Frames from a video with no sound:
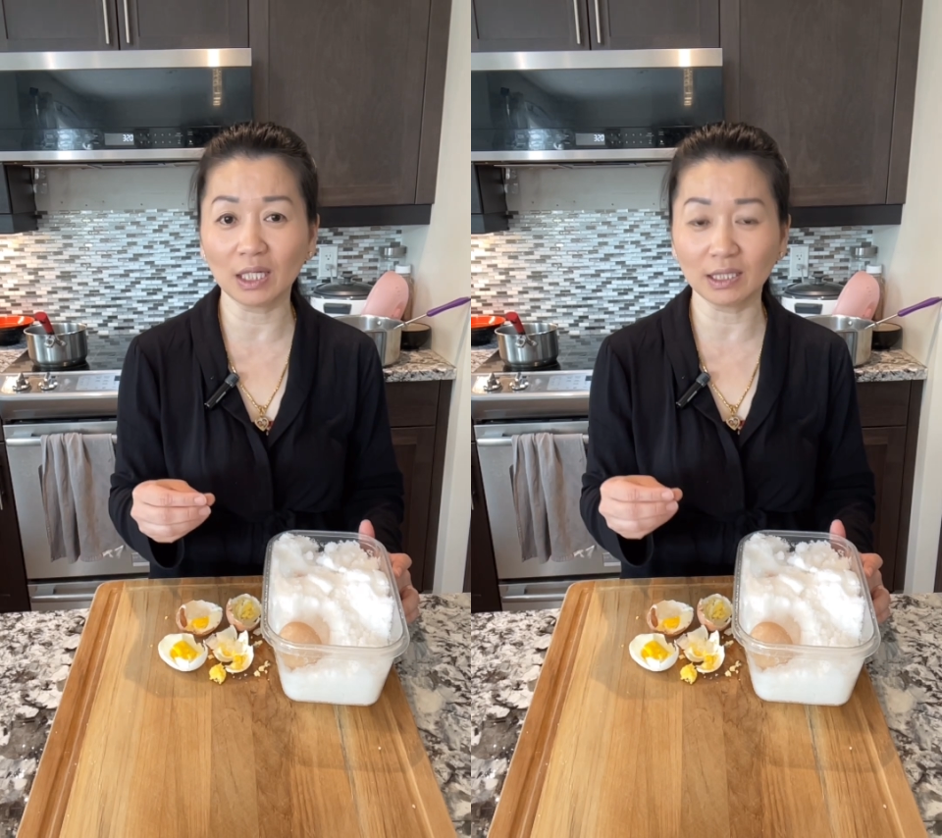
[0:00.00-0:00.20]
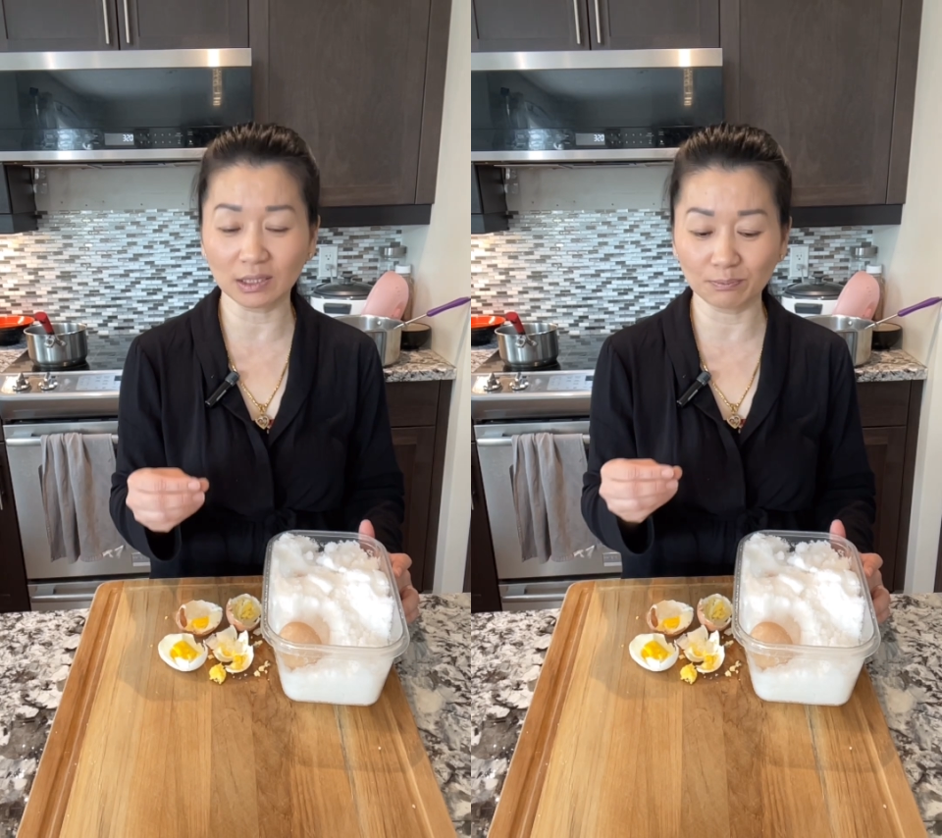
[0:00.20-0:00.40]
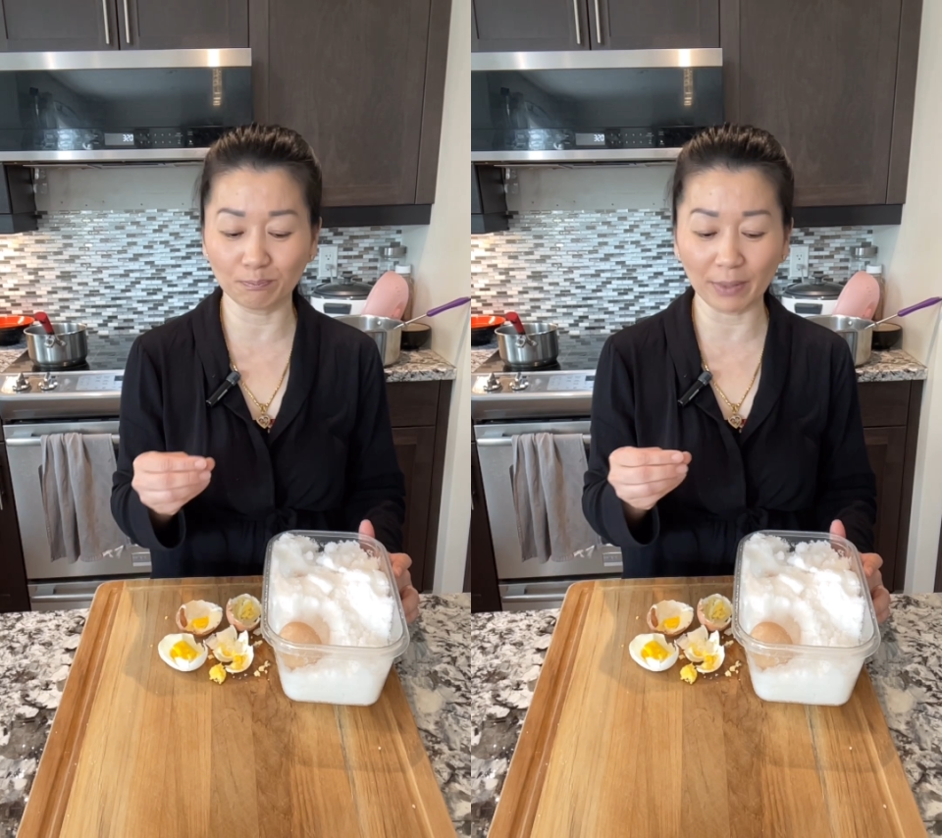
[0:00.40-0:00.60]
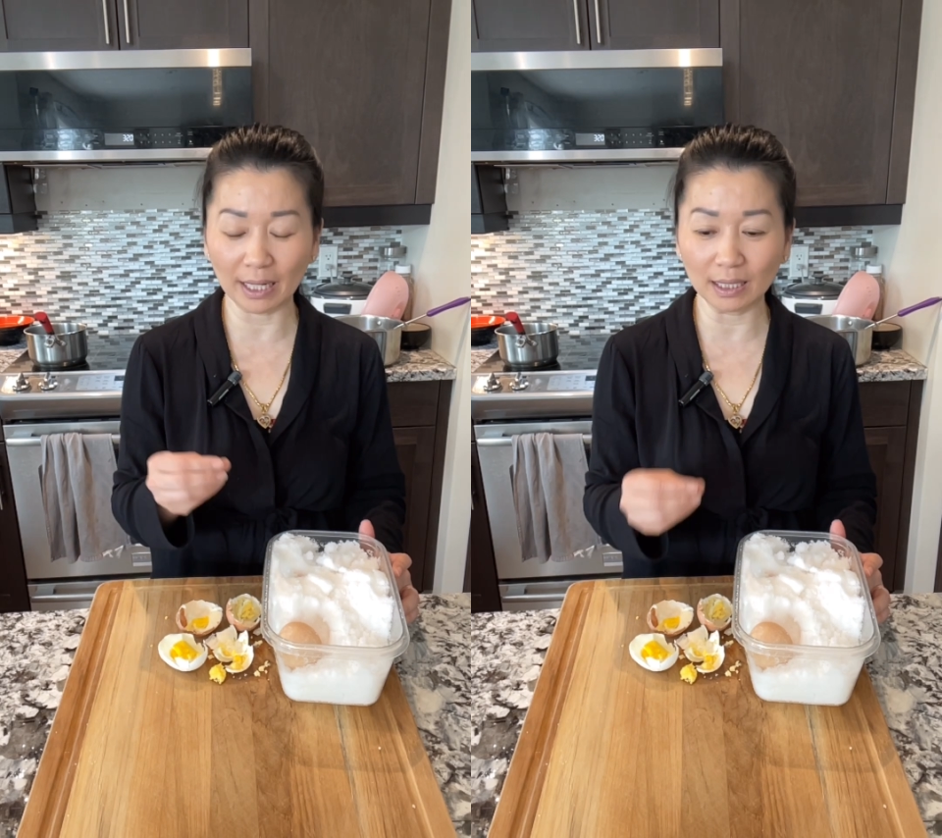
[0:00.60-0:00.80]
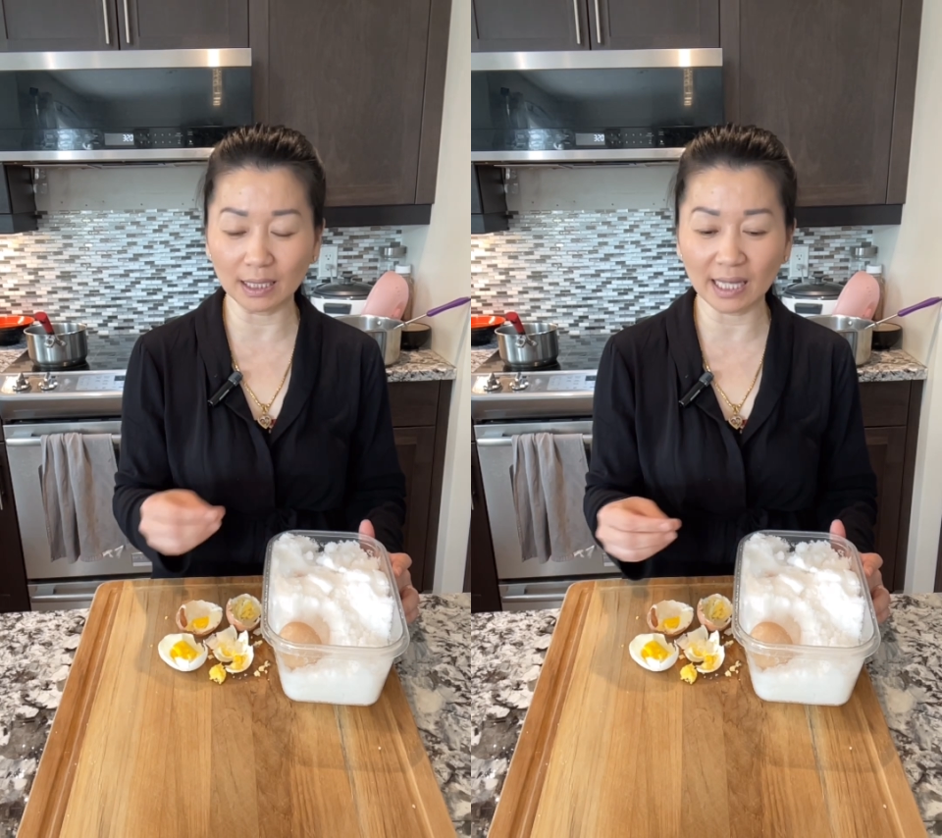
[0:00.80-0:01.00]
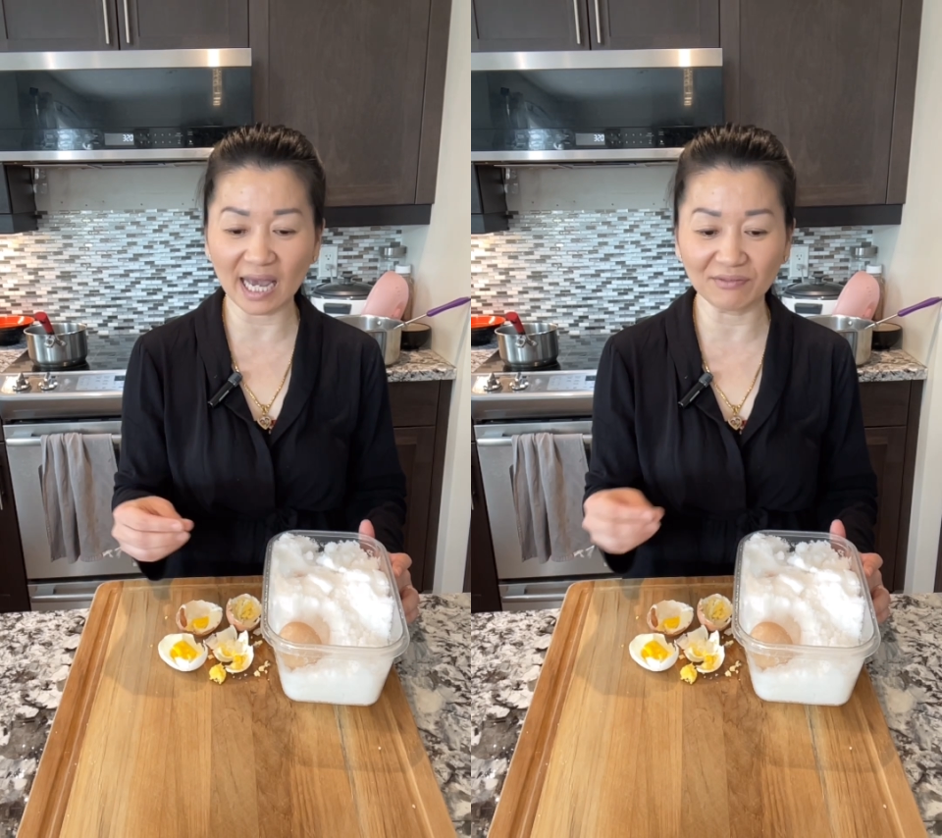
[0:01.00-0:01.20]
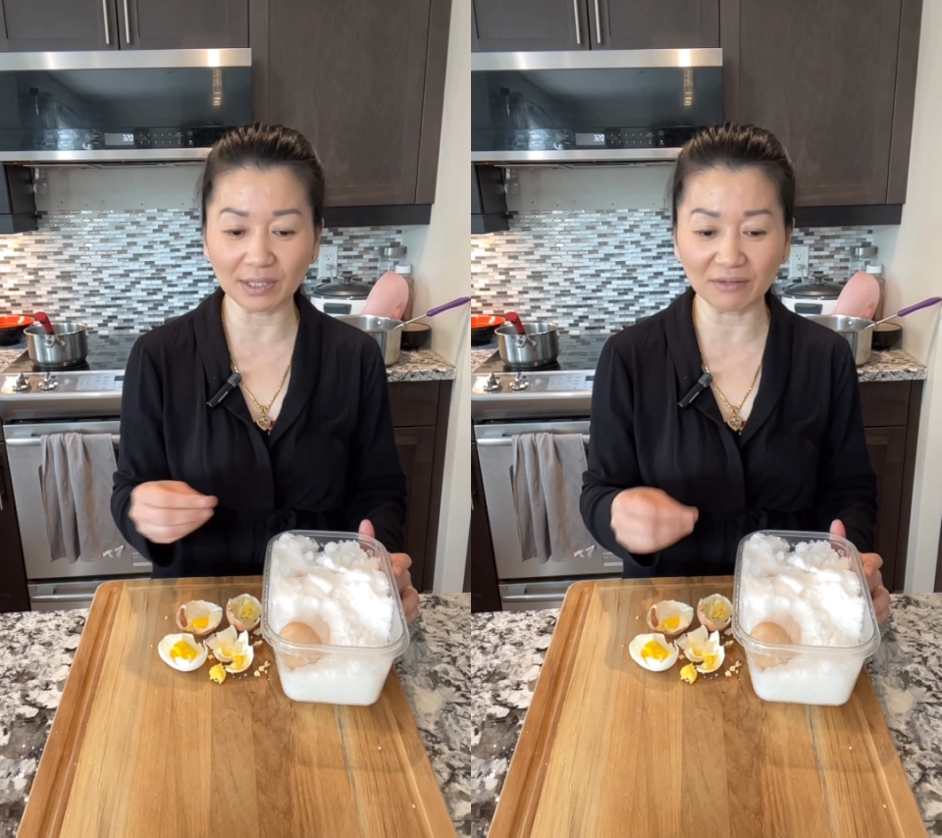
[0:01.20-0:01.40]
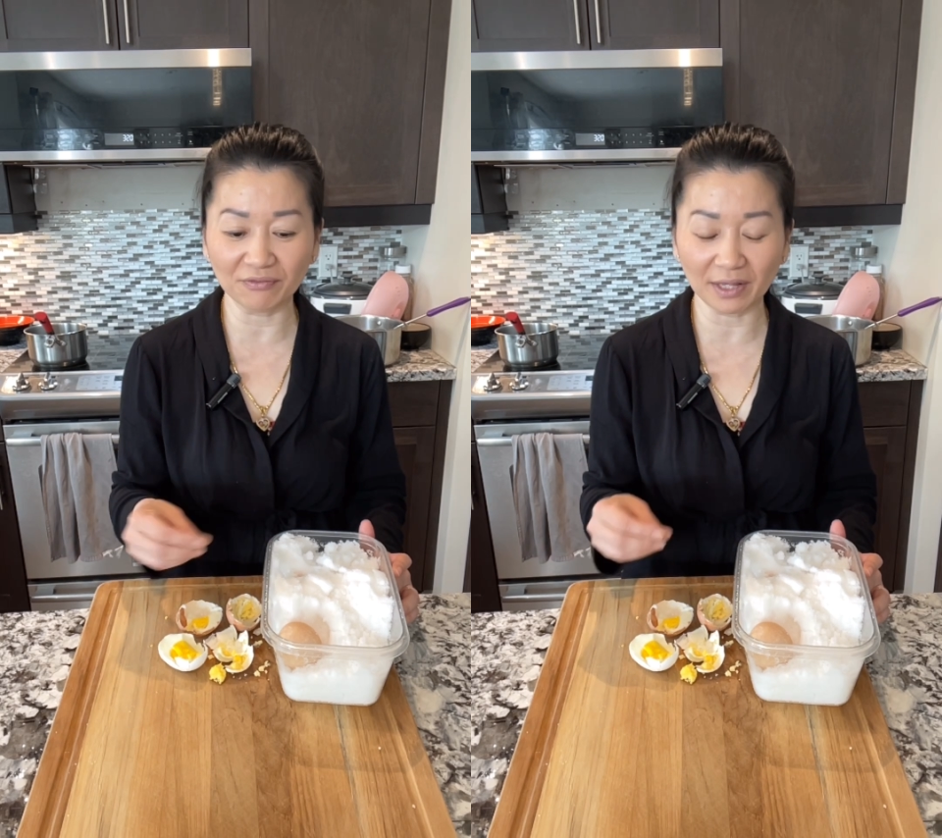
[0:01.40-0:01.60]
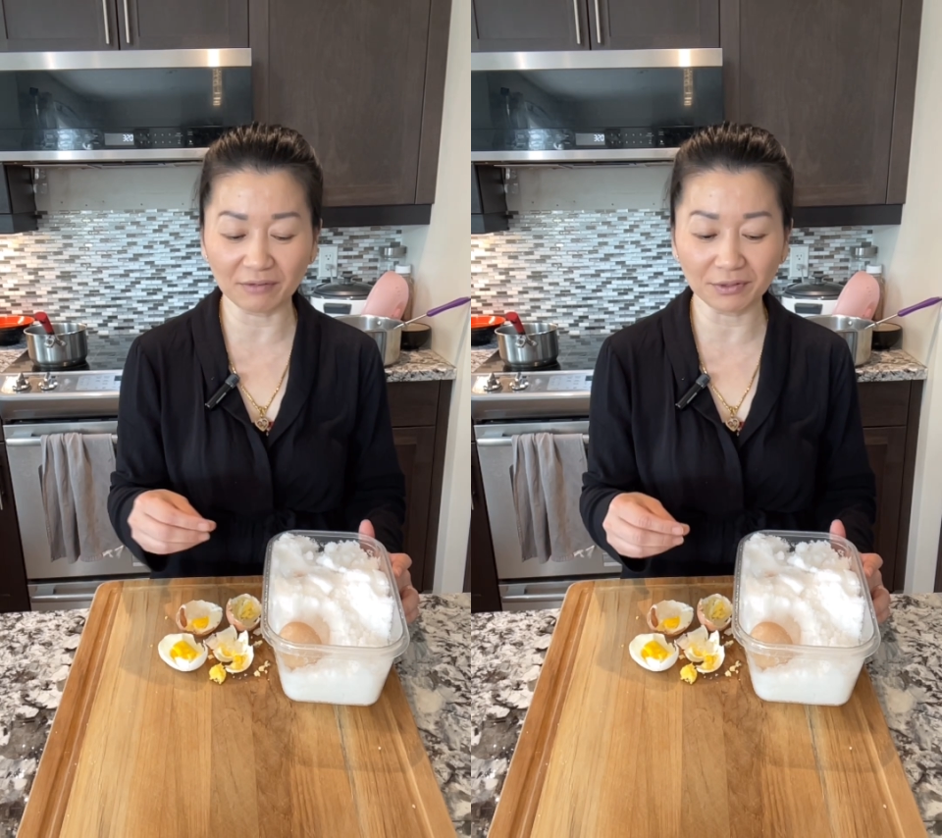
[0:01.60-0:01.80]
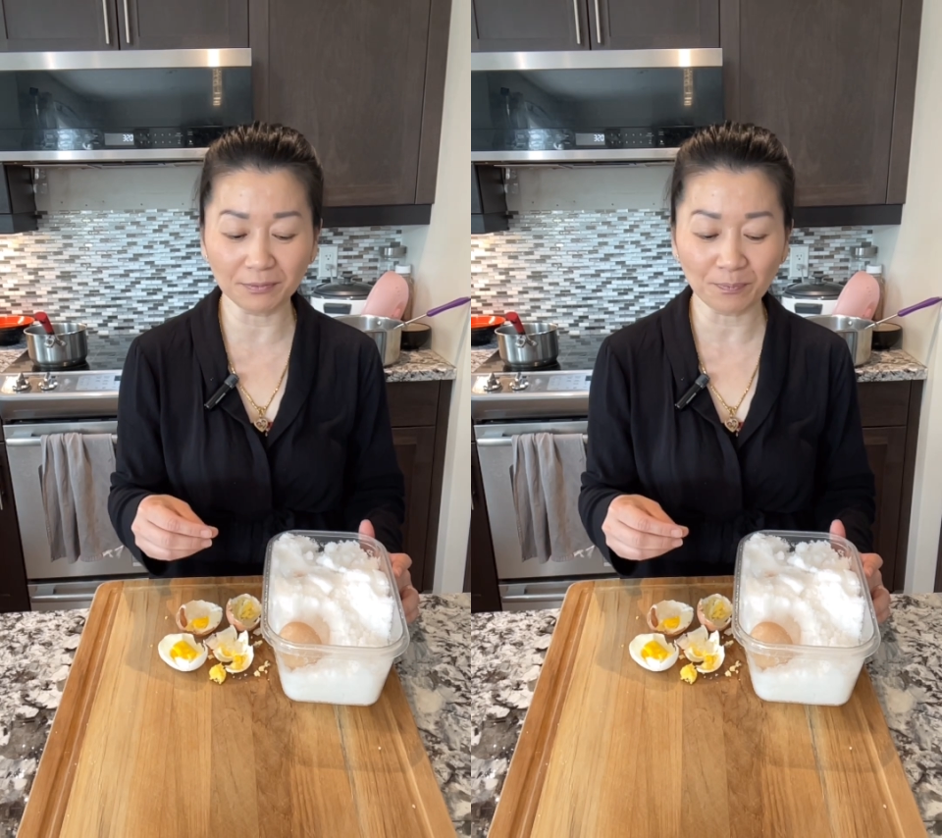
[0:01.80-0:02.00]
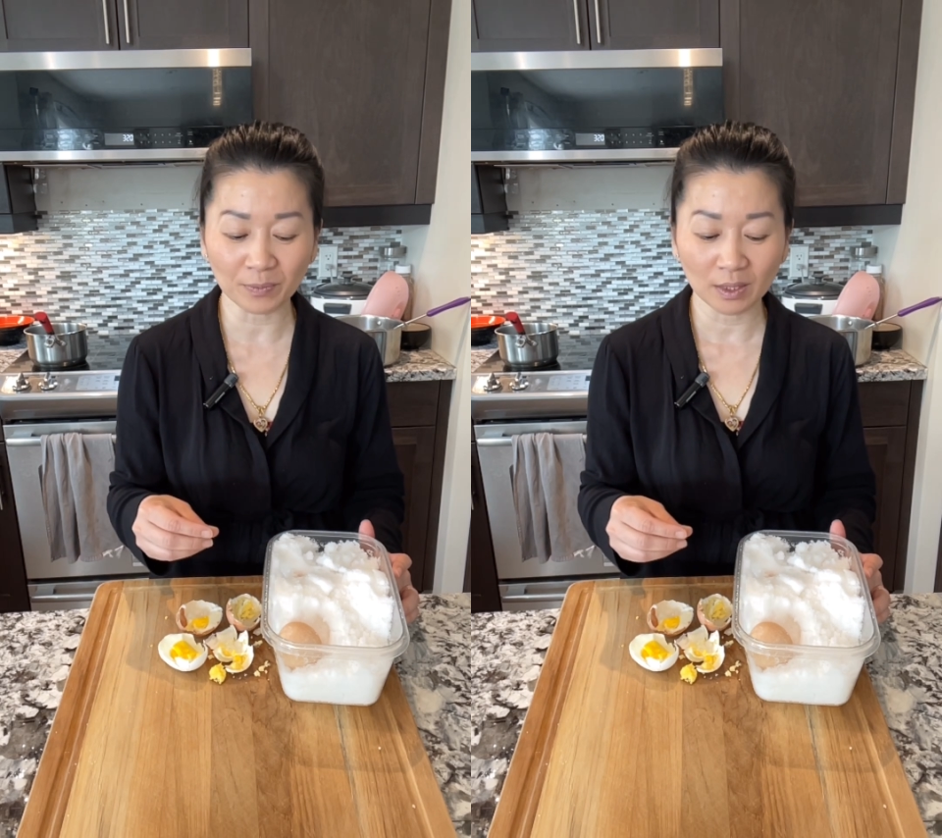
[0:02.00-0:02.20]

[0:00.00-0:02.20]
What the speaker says: It's barely have any flavor.